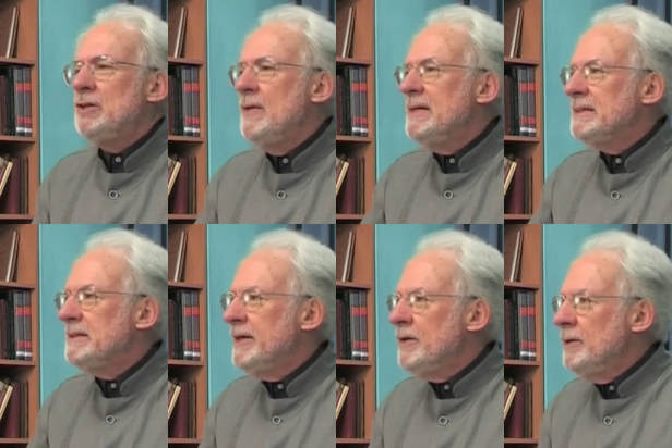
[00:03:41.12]
this
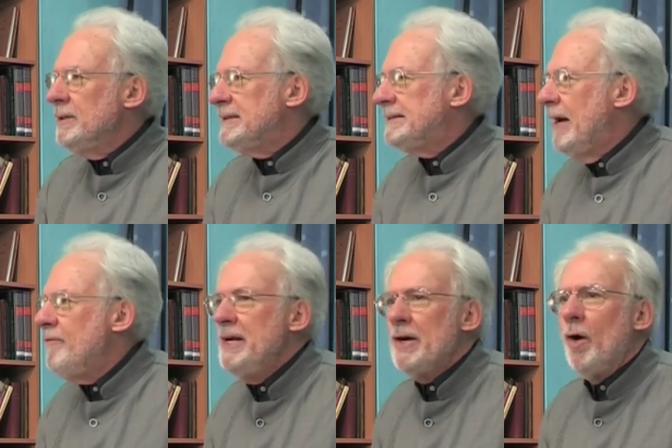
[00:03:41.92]
little seven
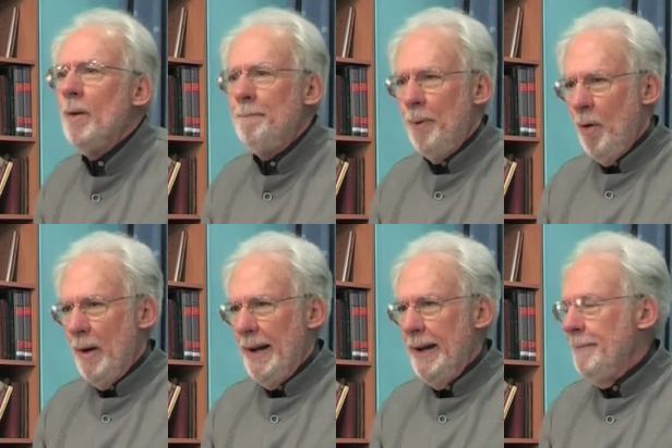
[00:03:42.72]
year old
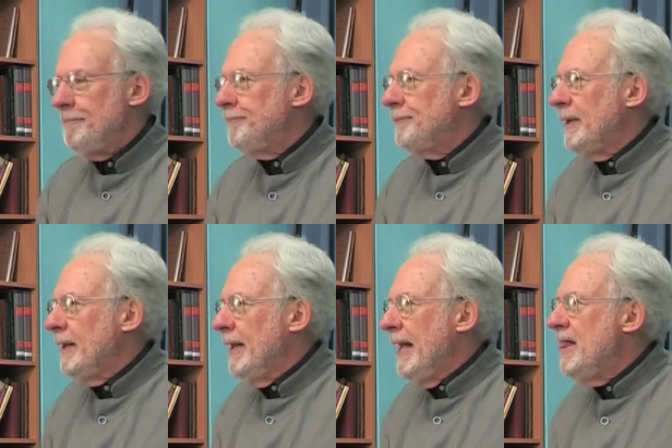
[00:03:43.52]
boy
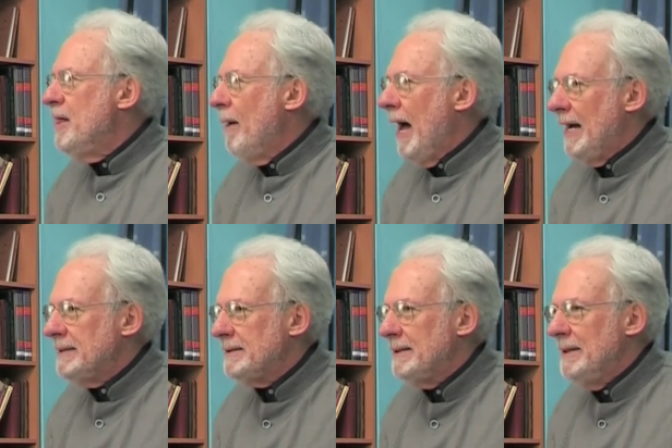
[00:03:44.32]
in the
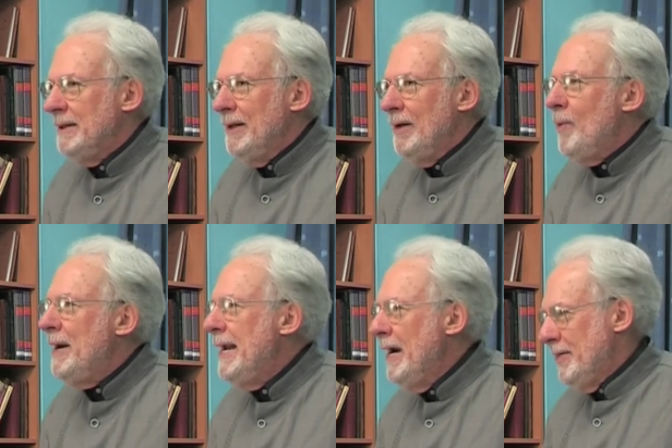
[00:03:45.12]
mosque would
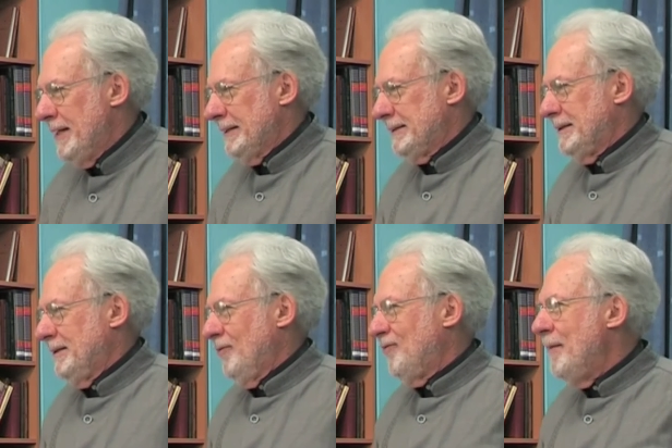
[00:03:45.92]
hear this
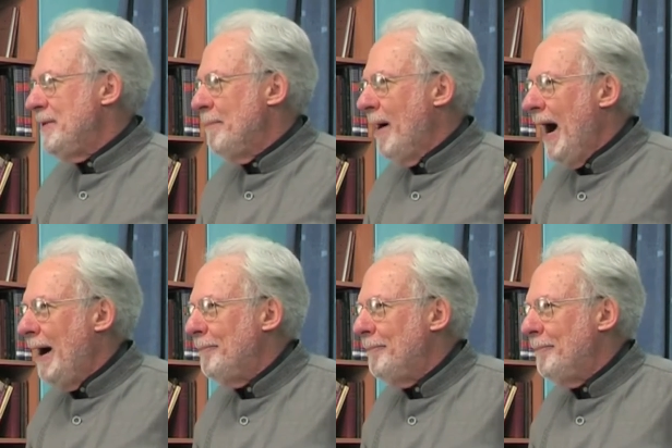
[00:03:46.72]
from the Imam,